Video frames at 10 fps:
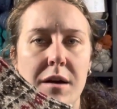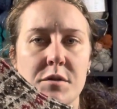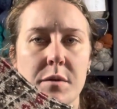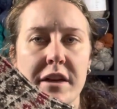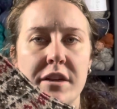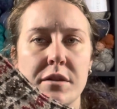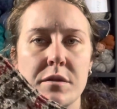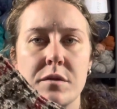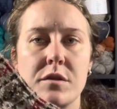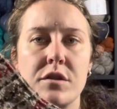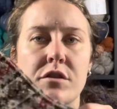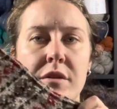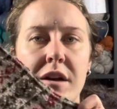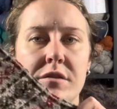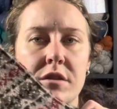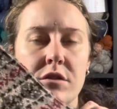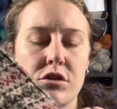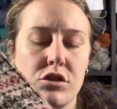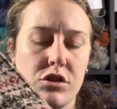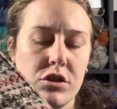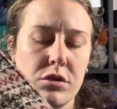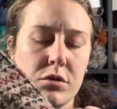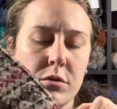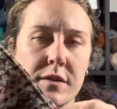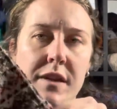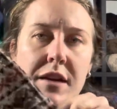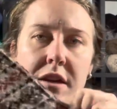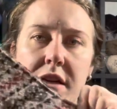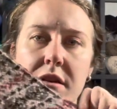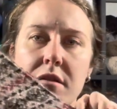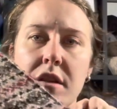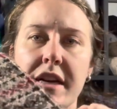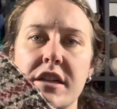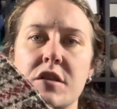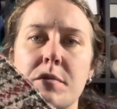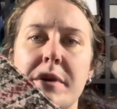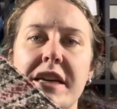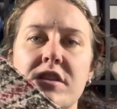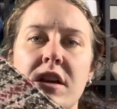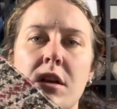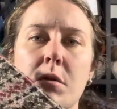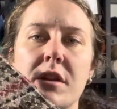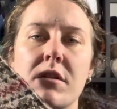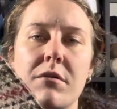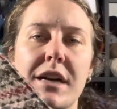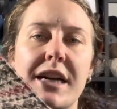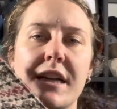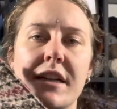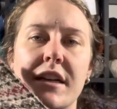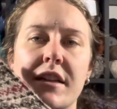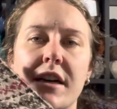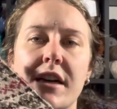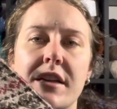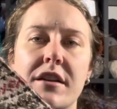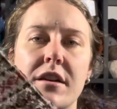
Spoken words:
So I used 2002, is that like lightish beige color with the red, and then